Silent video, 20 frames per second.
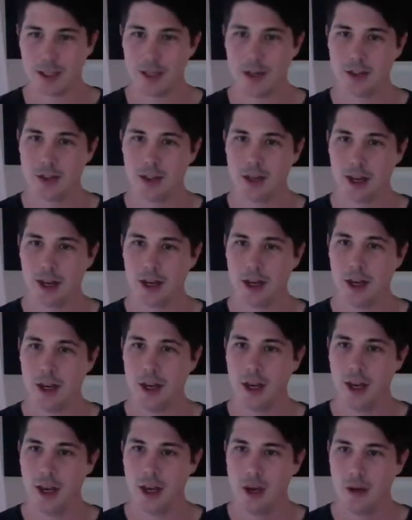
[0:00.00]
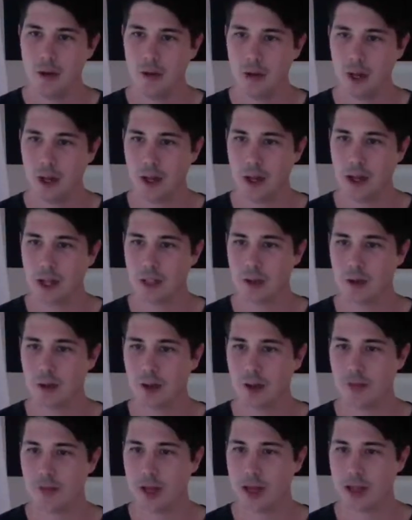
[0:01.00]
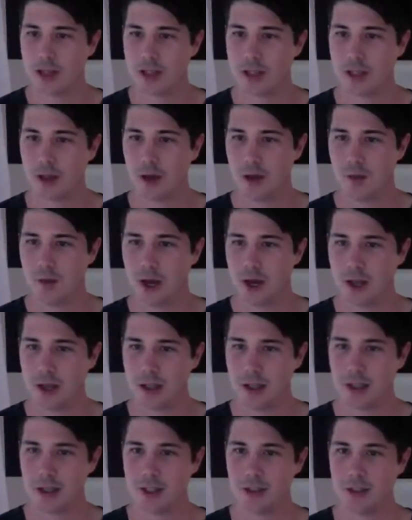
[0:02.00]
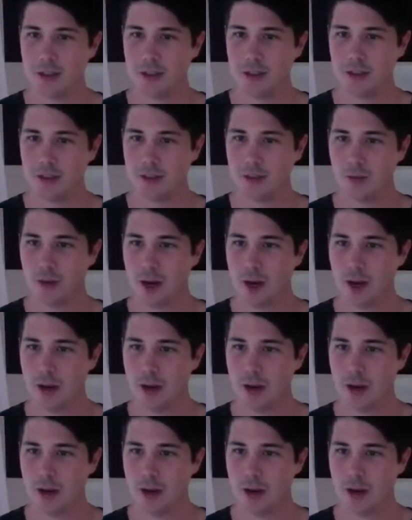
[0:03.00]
And I was like, well, I like talking about this so much, why